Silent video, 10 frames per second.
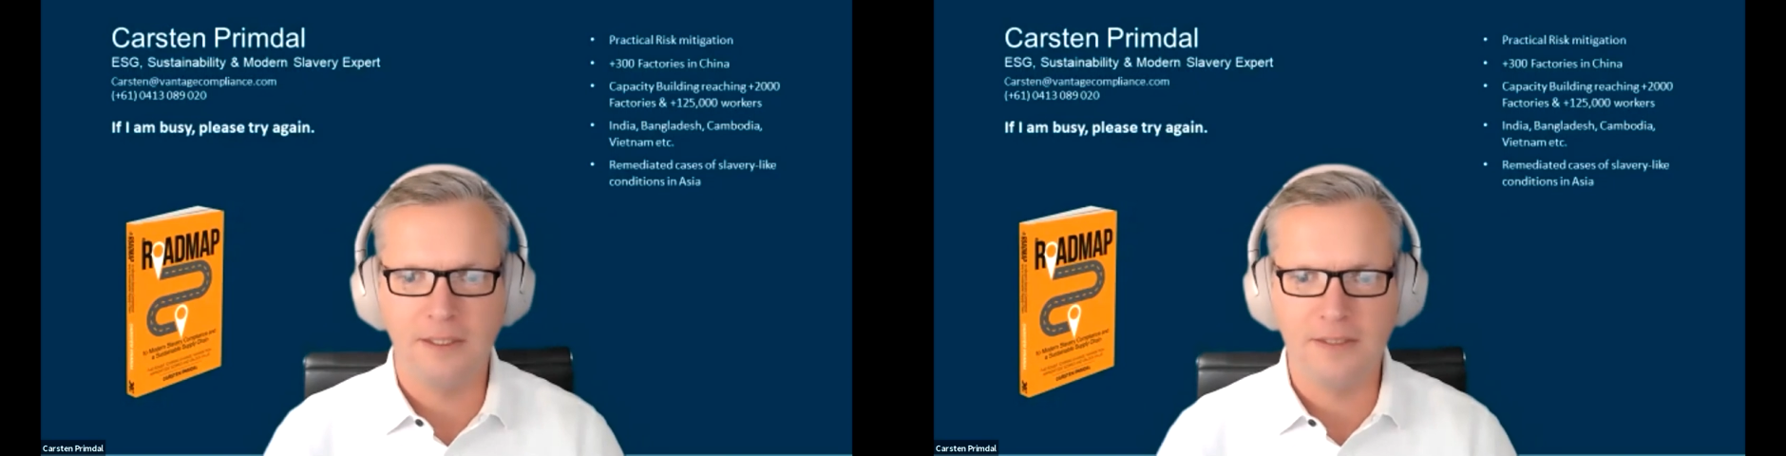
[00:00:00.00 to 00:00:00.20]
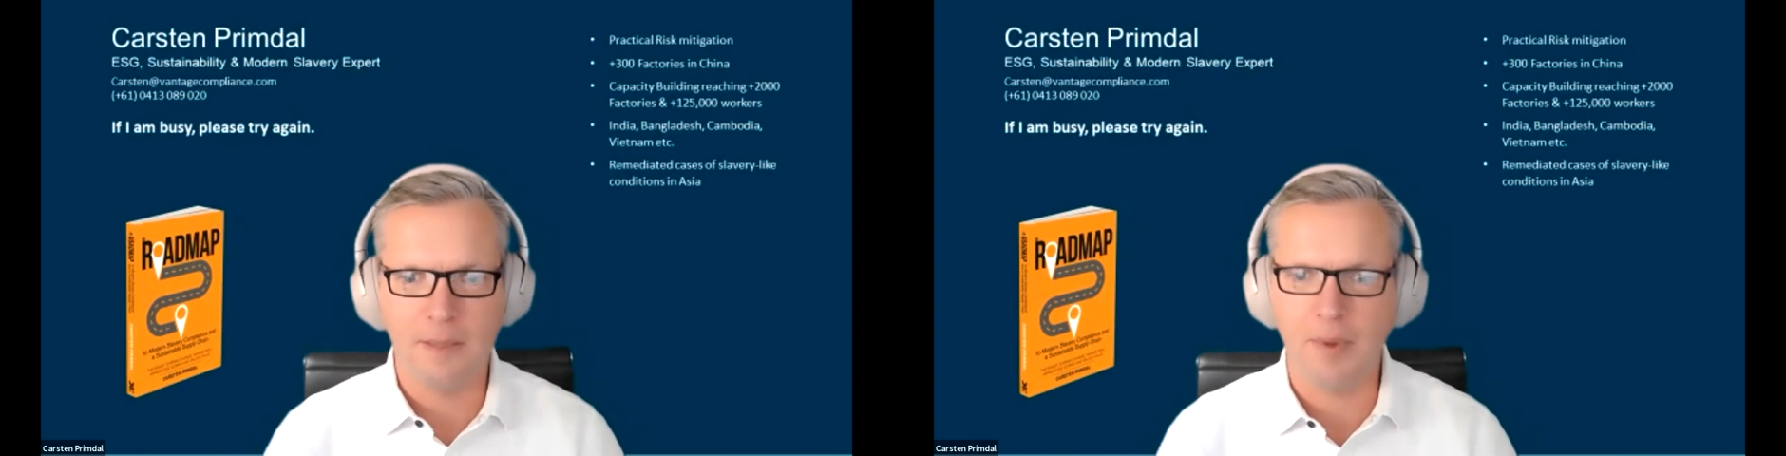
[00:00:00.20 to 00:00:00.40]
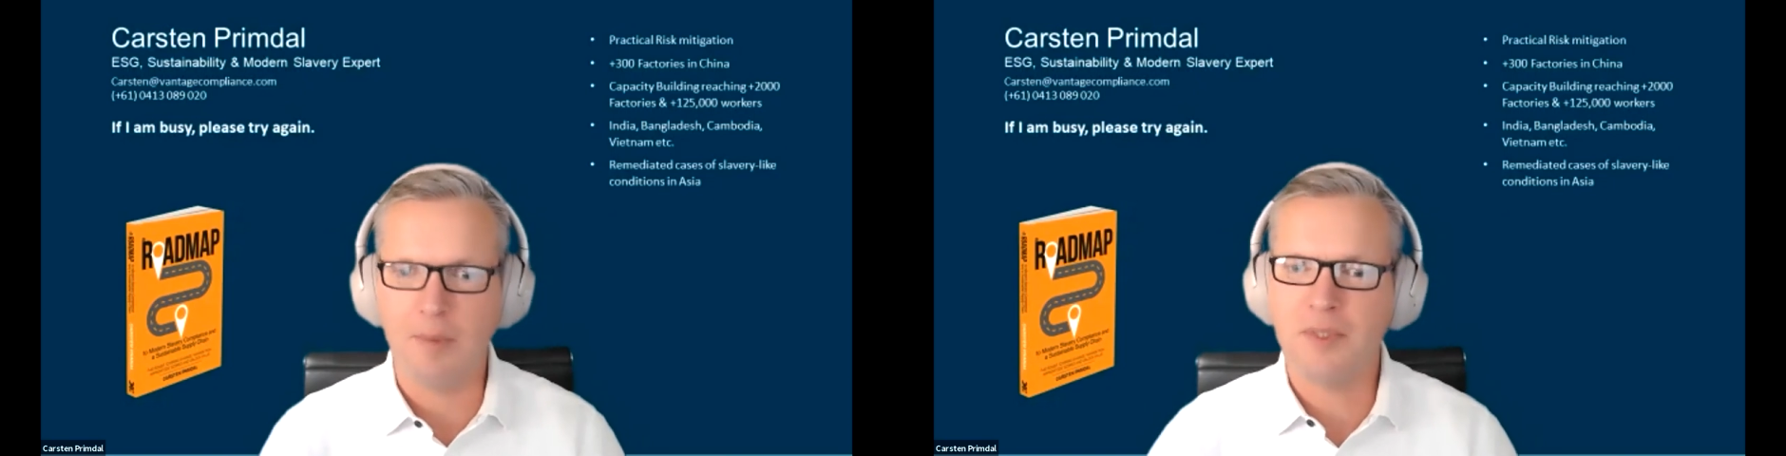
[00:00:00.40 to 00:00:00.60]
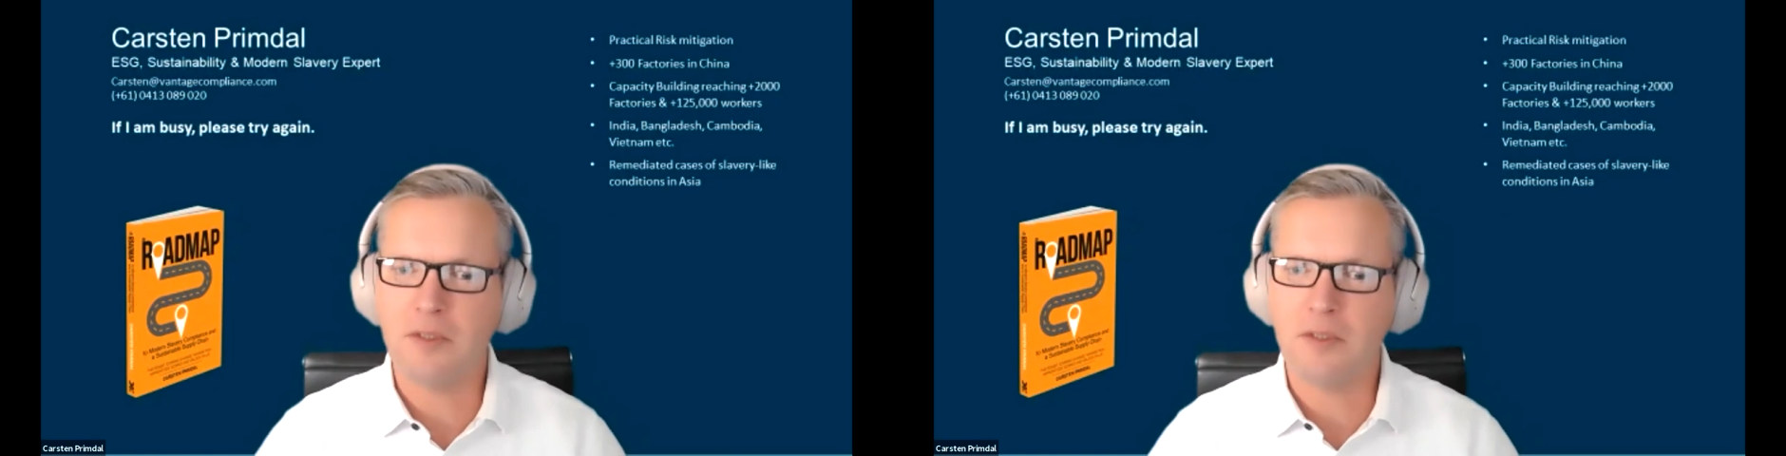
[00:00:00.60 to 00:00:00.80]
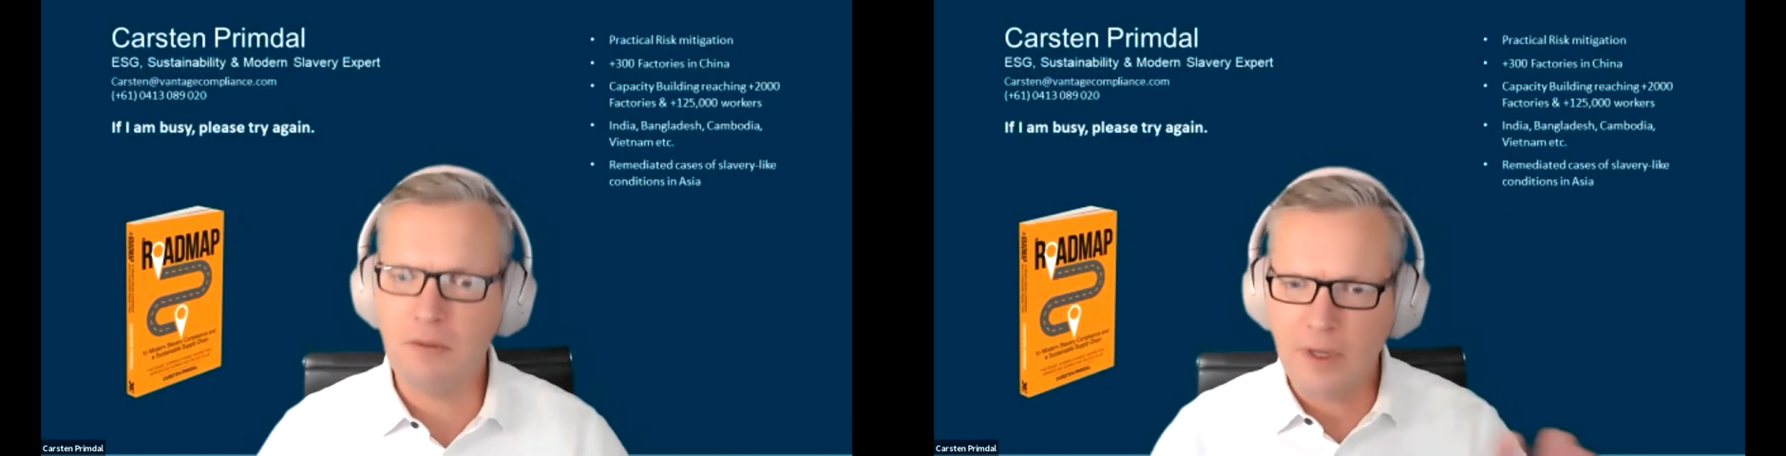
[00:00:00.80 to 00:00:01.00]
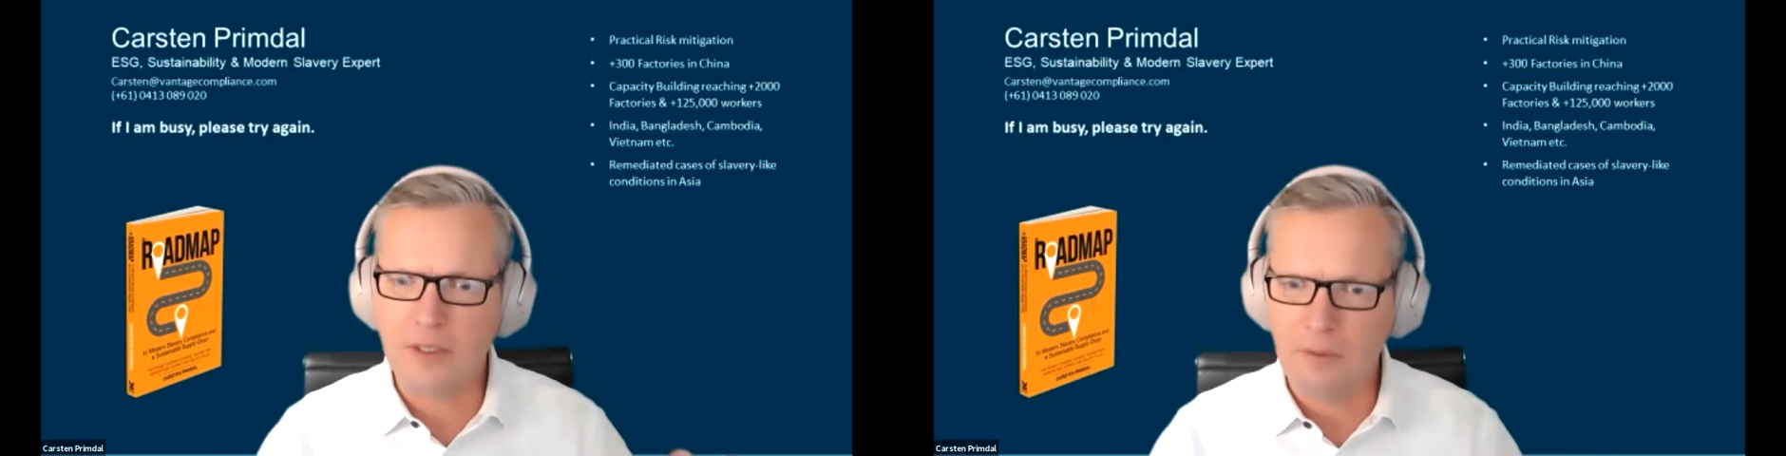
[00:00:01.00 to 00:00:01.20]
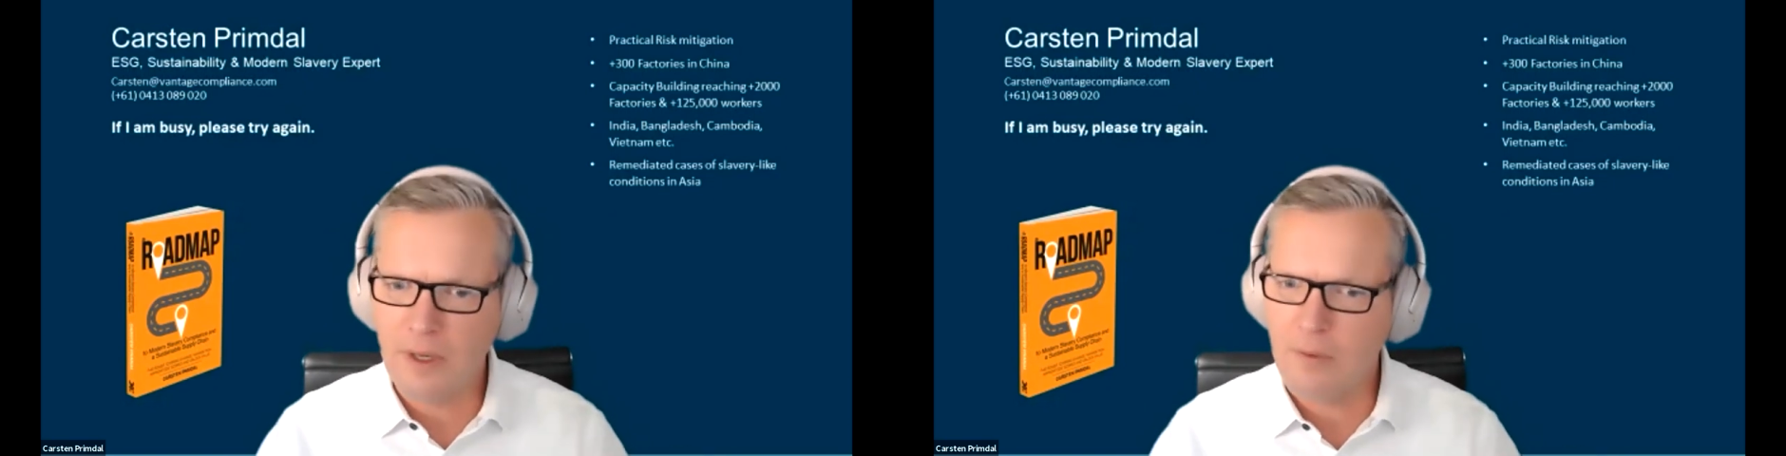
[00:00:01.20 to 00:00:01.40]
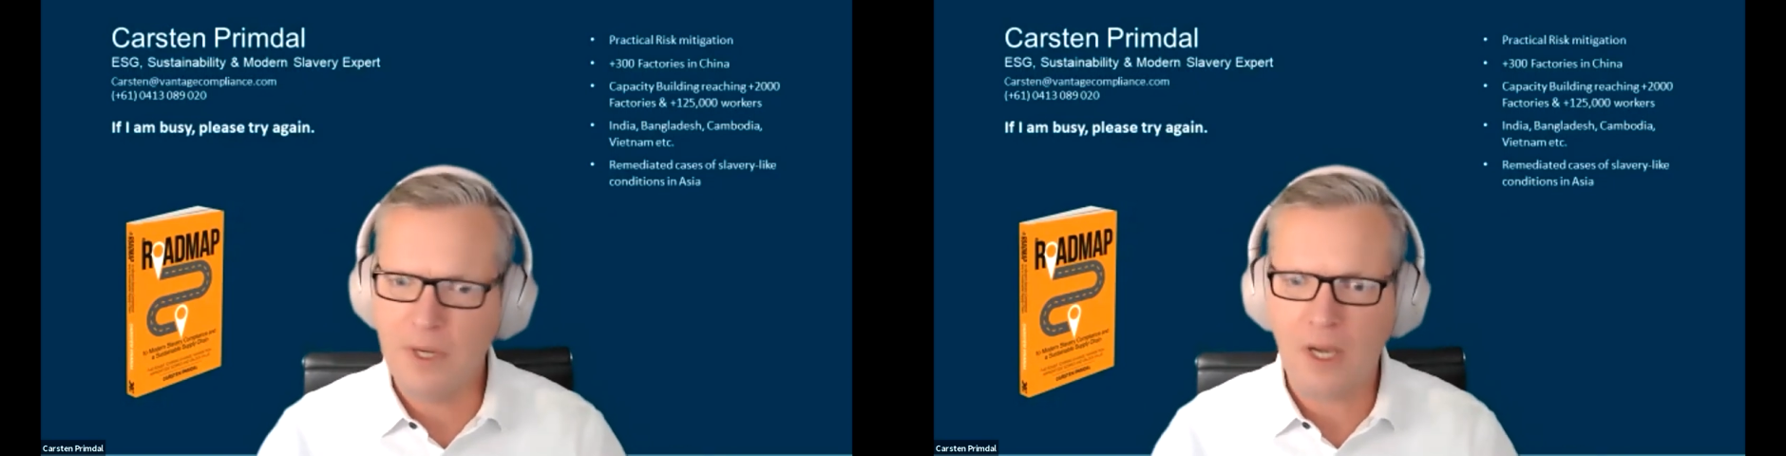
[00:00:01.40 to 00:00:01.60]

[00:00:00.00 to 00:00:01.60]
And said, but don't worry,